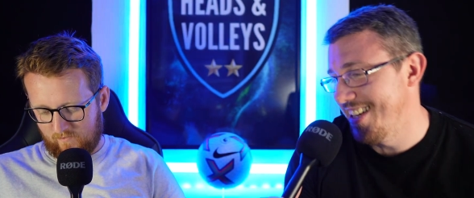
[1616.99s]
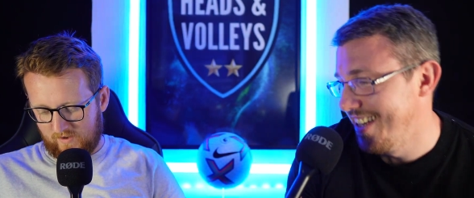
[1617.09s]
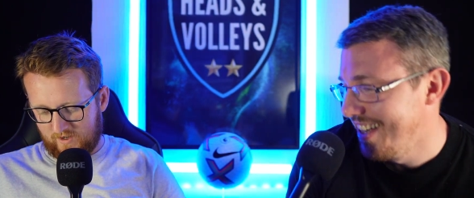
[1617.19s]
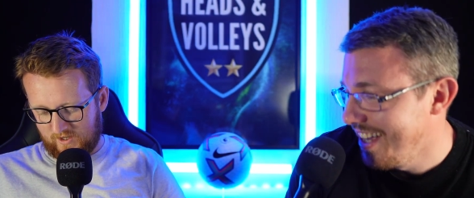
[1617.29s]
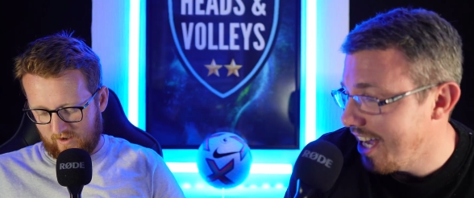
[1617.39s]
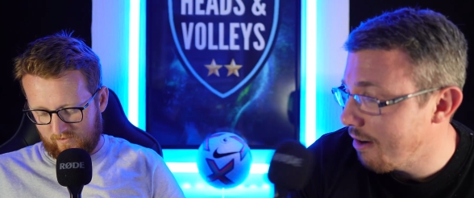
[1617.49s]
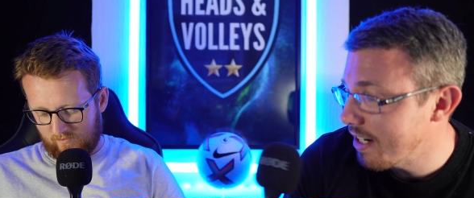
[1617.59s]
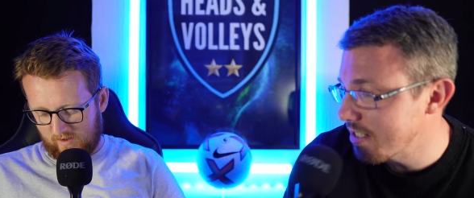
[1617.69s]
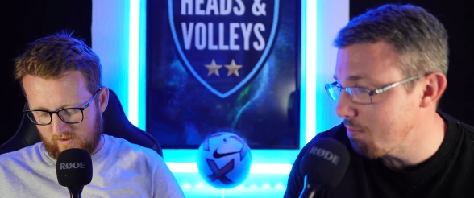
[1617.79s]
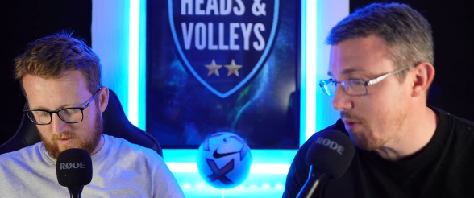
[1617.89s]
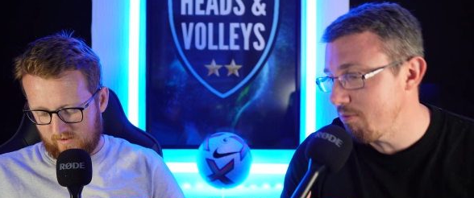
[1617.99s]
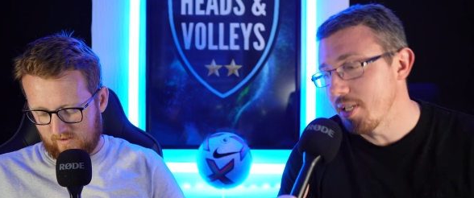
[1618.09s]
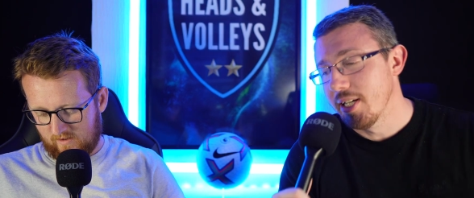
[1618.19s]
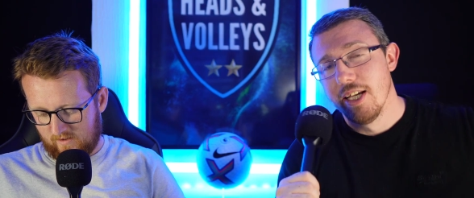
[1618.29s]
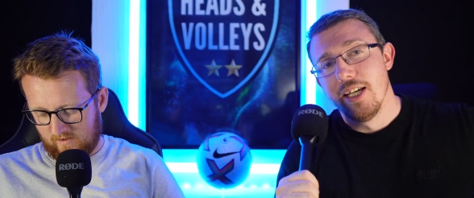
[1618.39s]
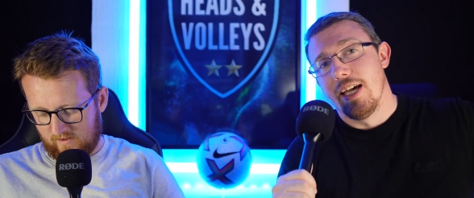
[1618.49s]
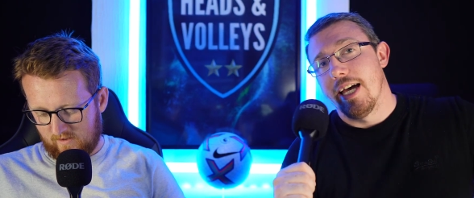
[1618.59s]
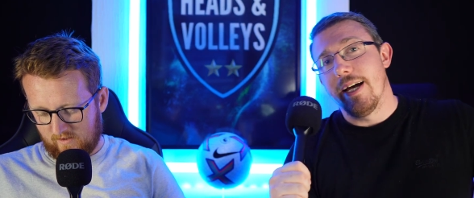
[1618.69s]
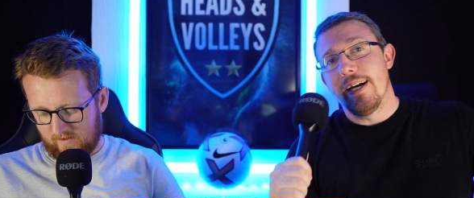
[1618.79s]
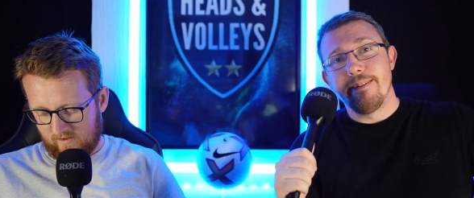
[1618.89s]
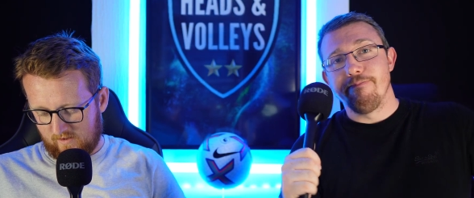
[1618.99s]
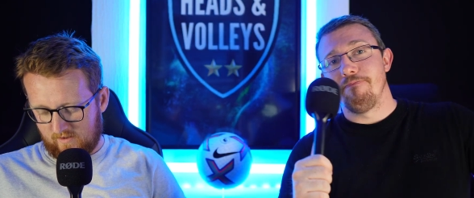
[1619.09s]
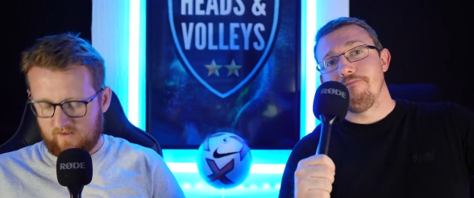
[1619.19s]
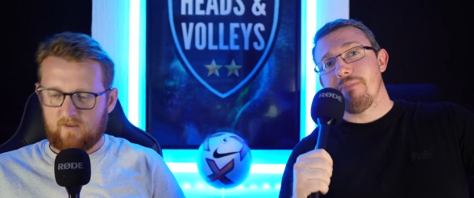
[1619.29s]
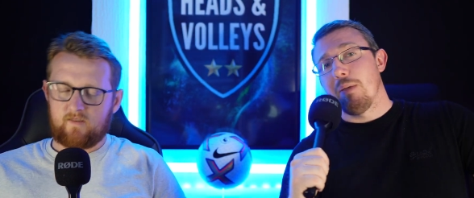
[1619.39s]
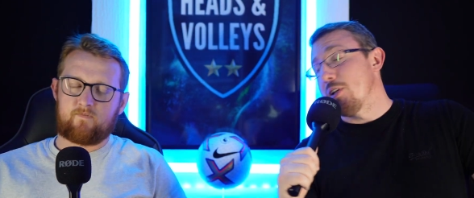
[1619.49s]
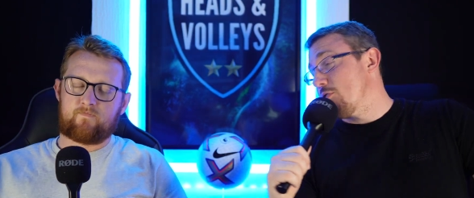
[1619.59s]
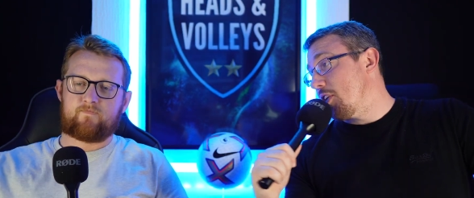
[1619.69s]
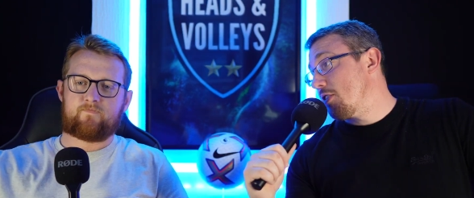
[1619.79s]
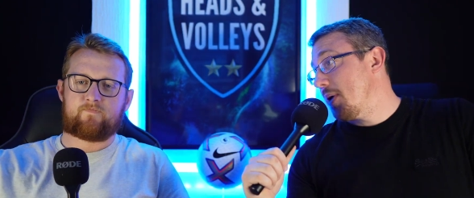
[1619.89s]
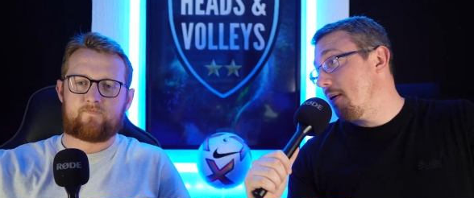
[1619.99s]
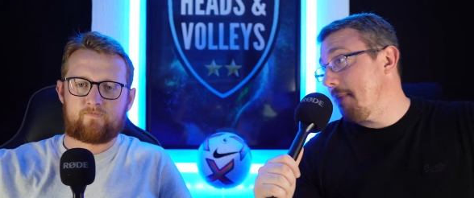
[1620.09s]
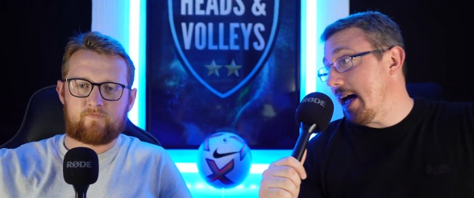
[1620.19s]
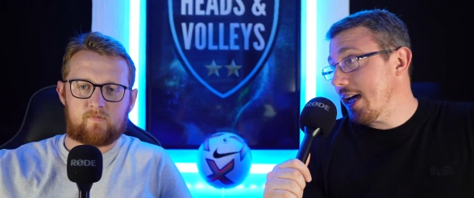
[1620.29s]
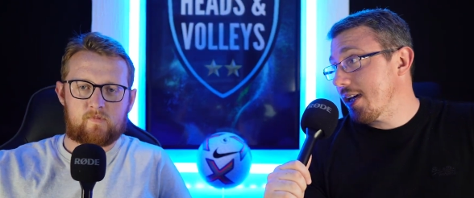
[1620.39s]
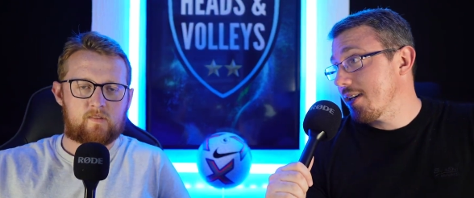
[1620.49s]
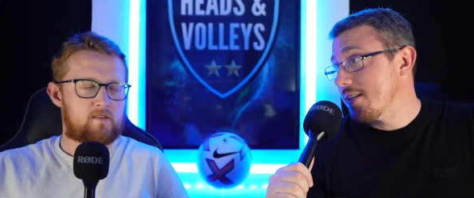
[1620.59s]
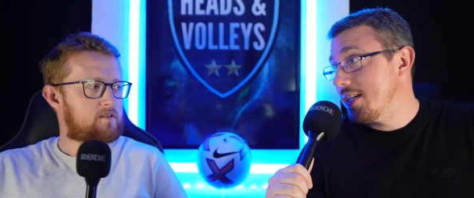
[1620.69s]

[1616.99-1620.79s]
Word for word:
Speaker 1: Big shout. Oh, except Brentford. Mitrovic being back,